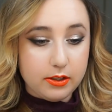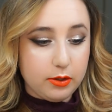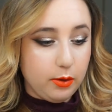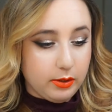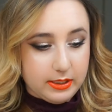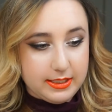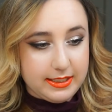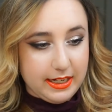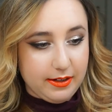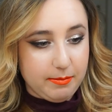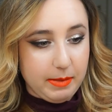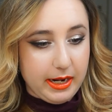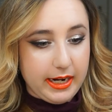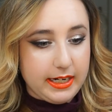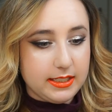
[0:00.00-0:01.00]
The Golden State of
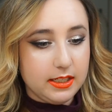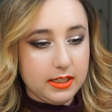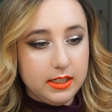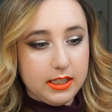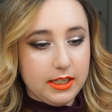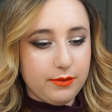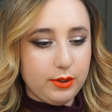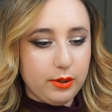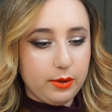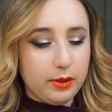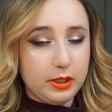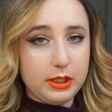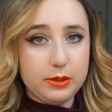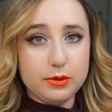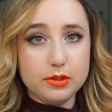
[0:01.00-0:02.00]
Mind, even though I
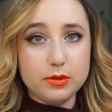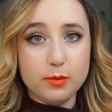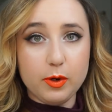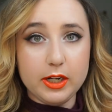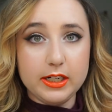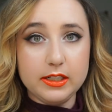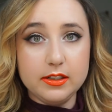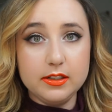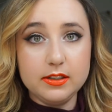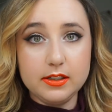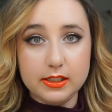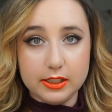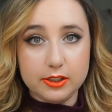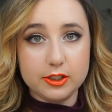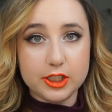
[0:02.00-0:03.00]
only used one
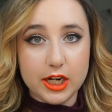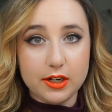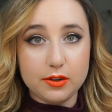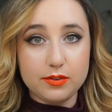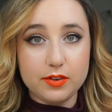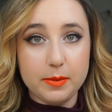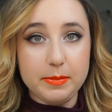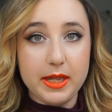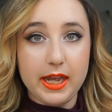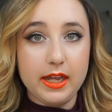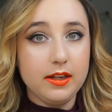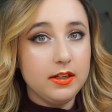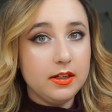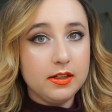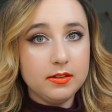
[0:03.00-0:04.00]
glitter shadow from that,